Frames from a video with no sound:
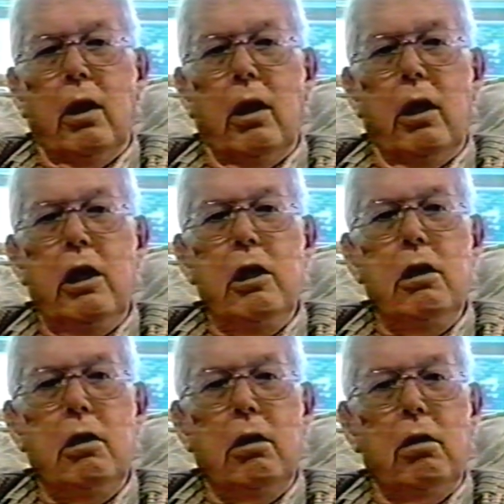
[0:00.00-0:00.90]
he,
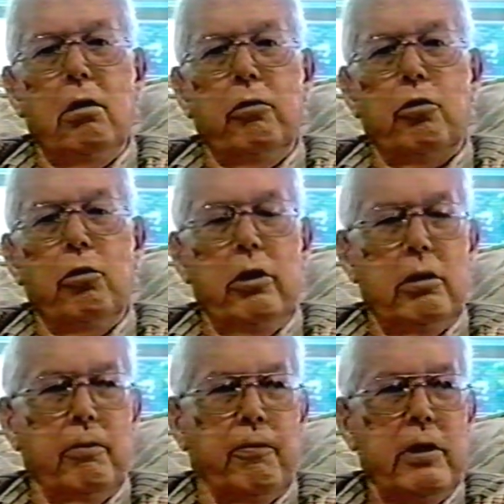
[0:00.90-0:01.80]
through
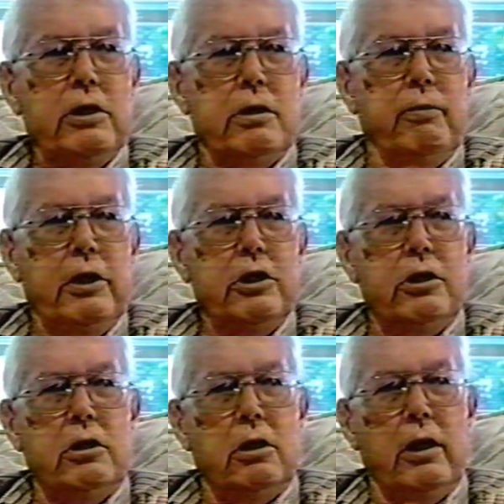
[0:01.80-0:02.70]
the friends of his
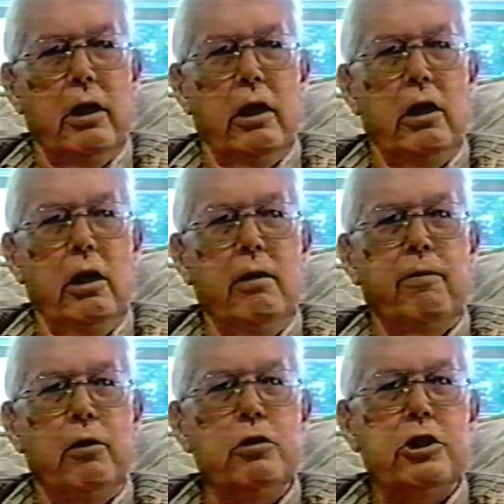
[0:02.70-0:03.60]
and the influence